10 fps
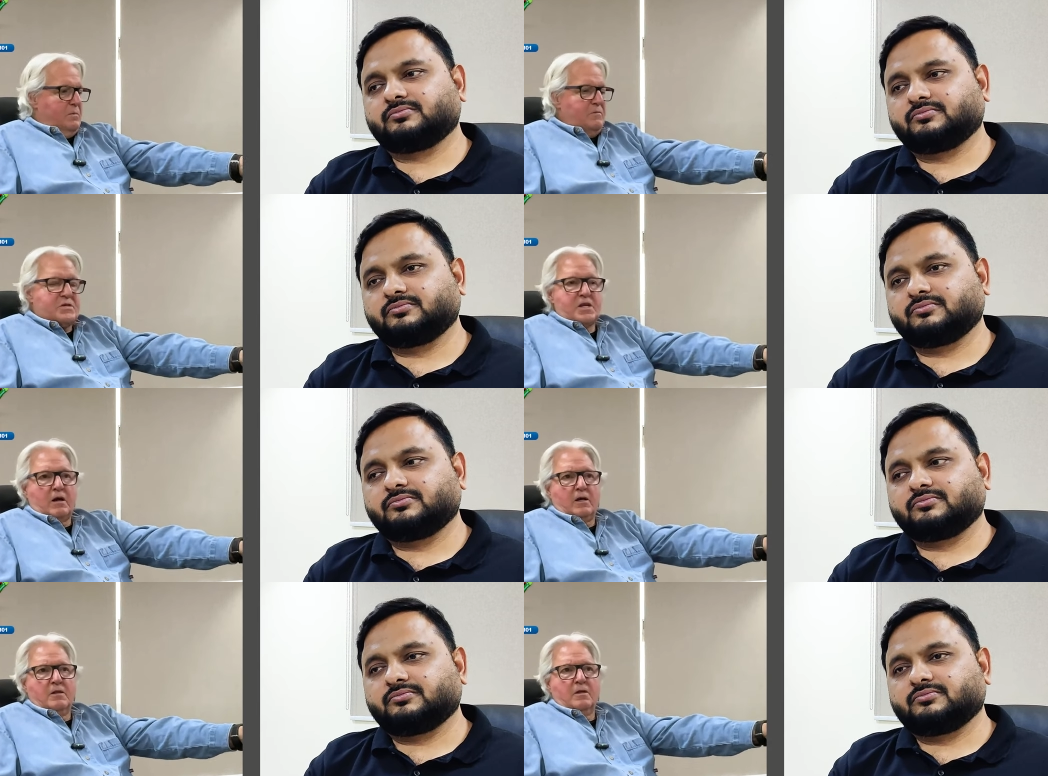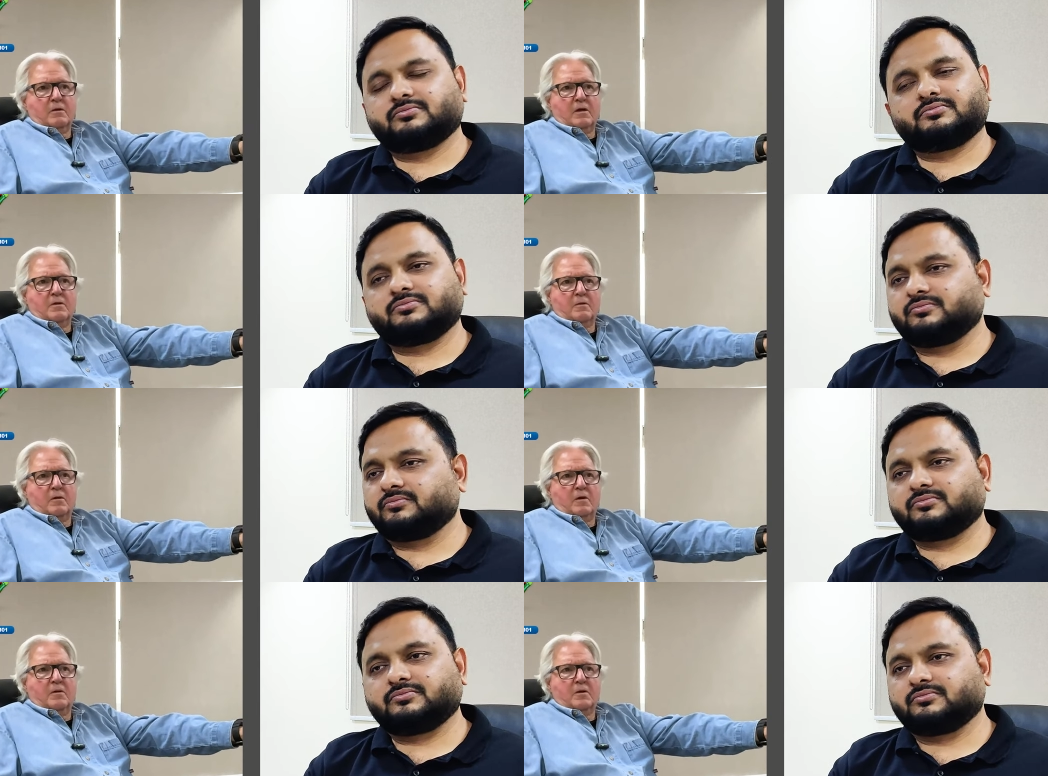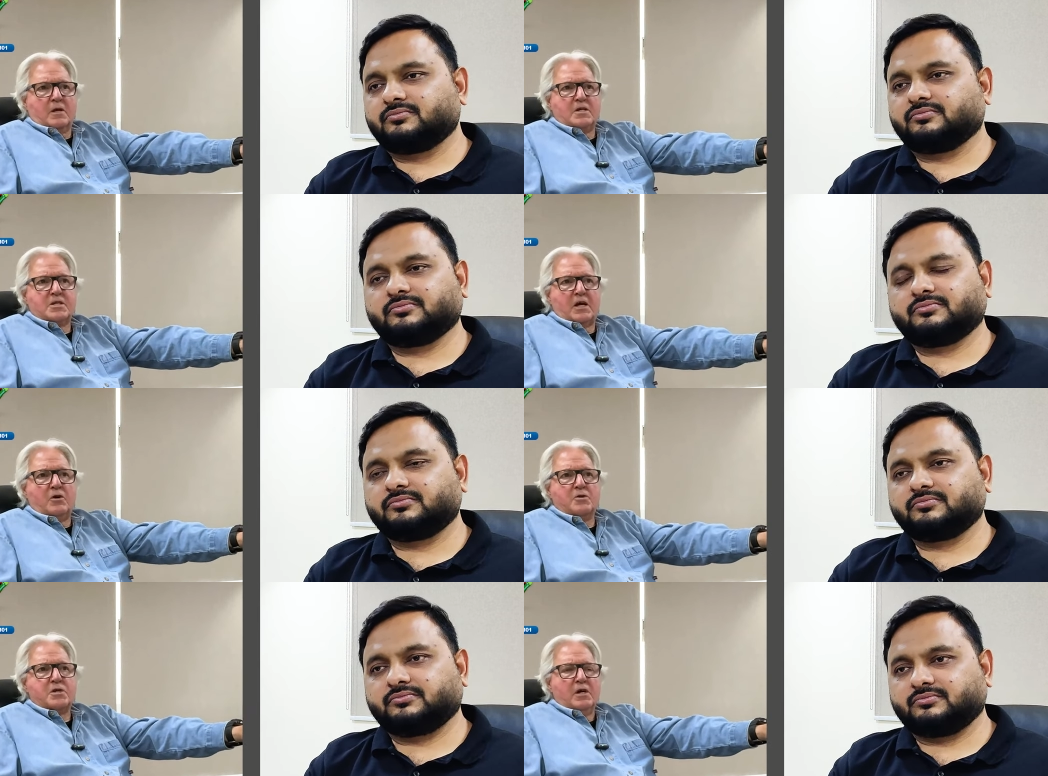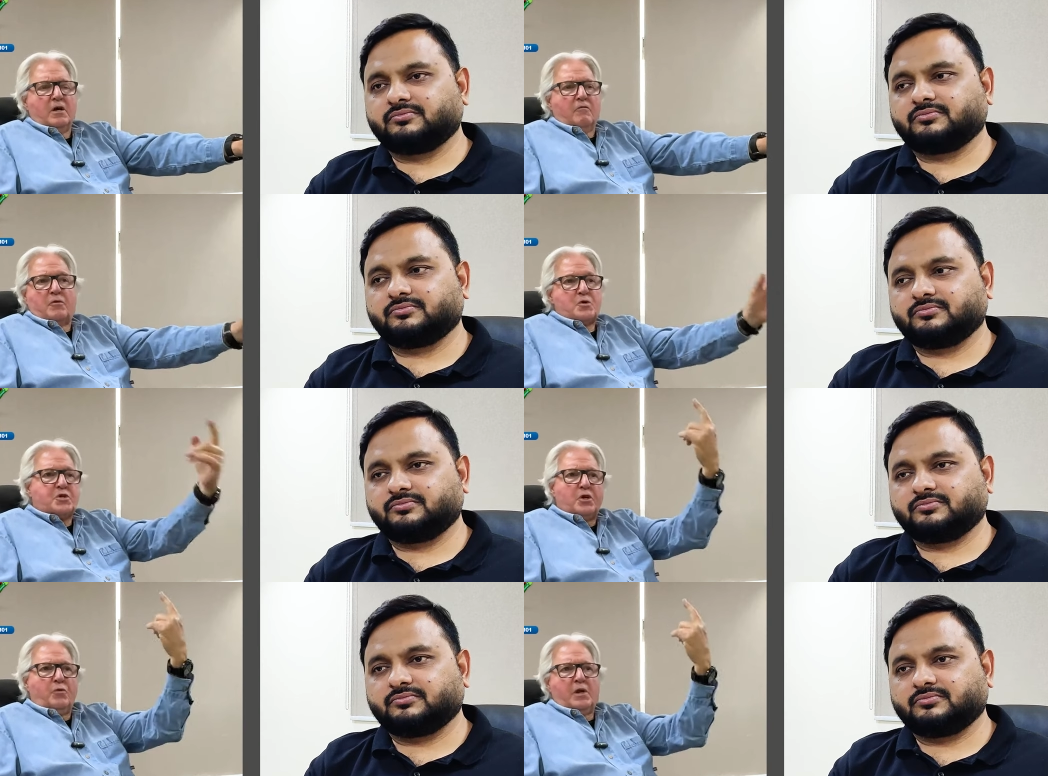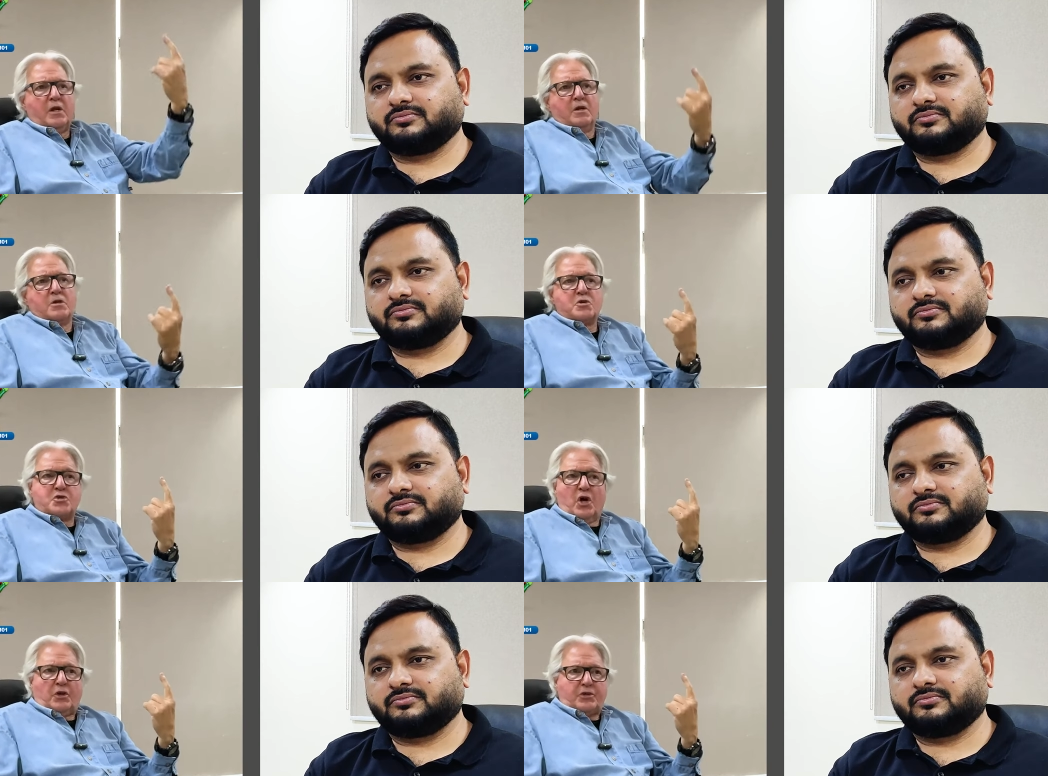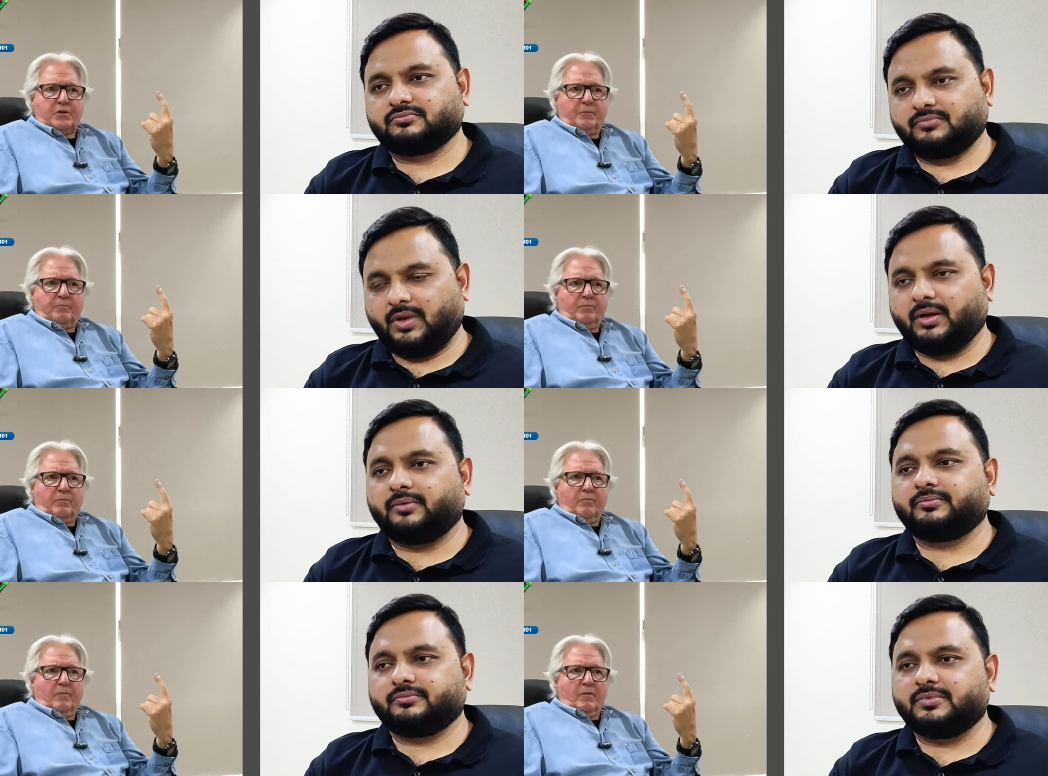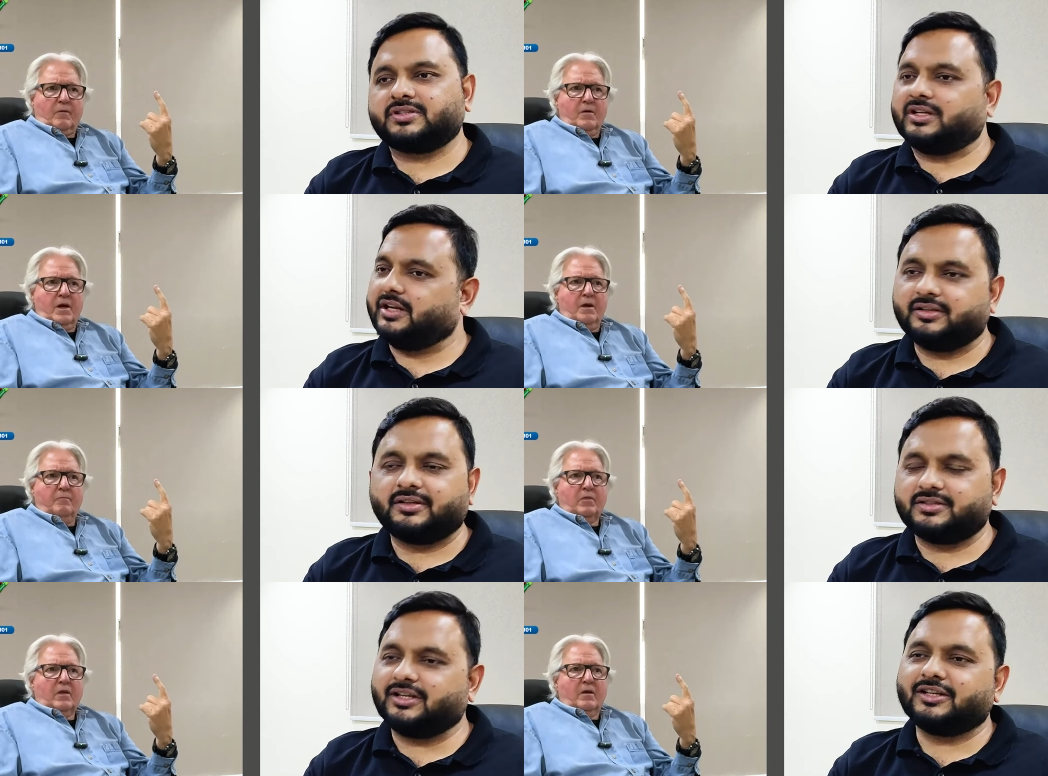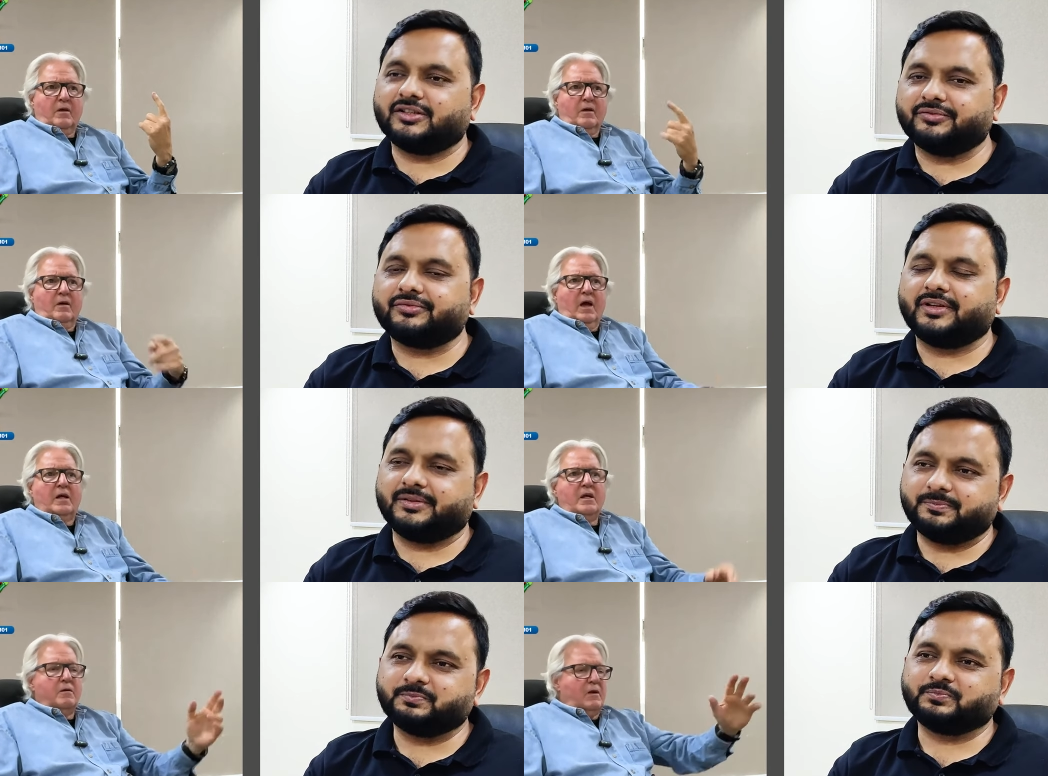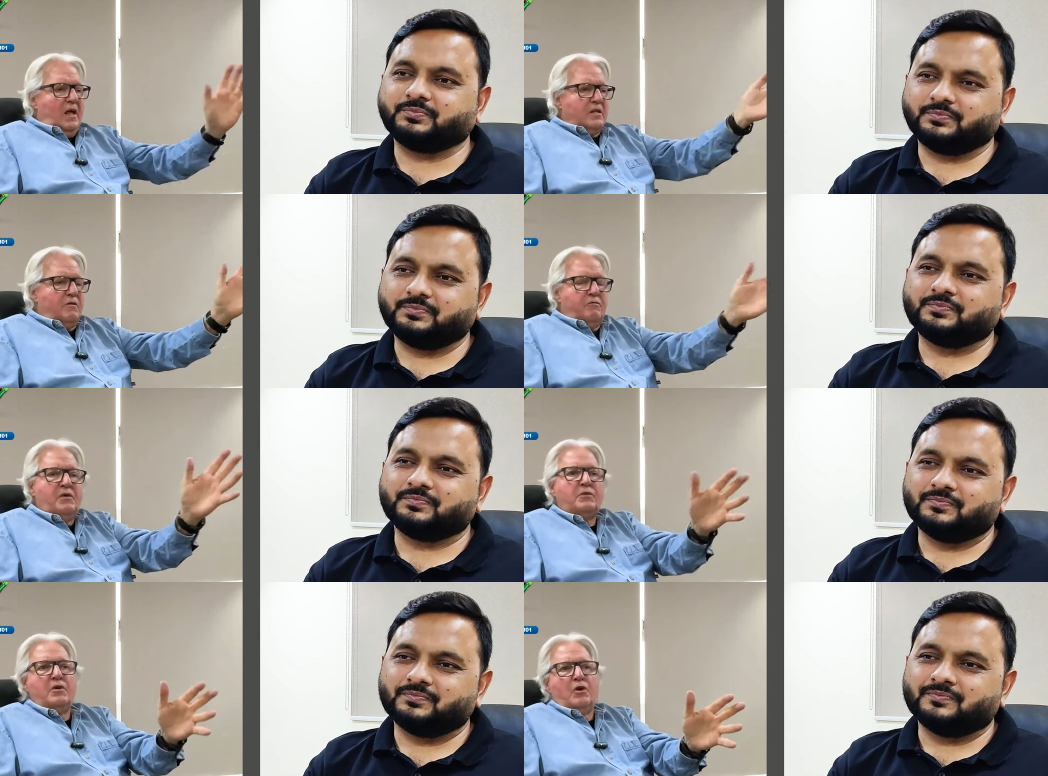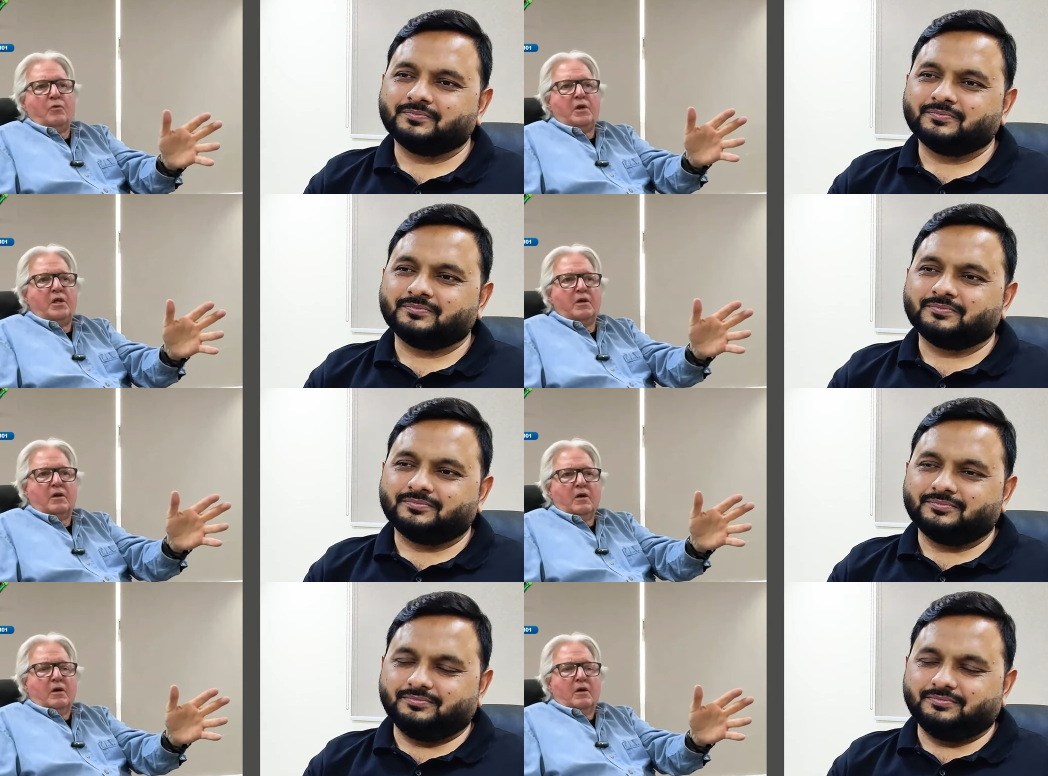Speaker 1: beef stock in the in the in the containers. First ingredient is salt. Yeah. Okay. It's an additive. and then like the fifth ingredient